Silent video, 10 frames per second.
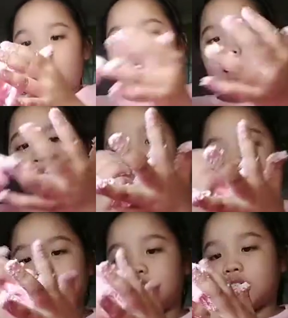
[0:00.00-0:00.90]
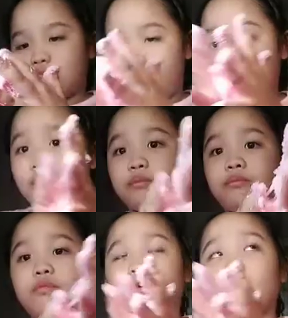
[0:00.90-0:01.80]
I made slime
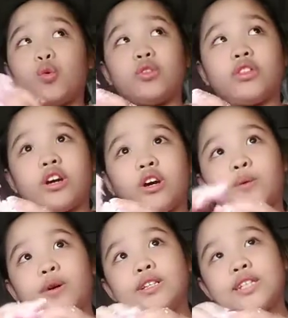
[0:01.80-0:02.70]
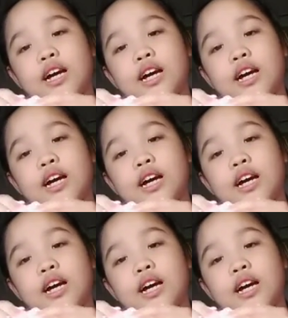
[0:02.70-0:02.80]
that was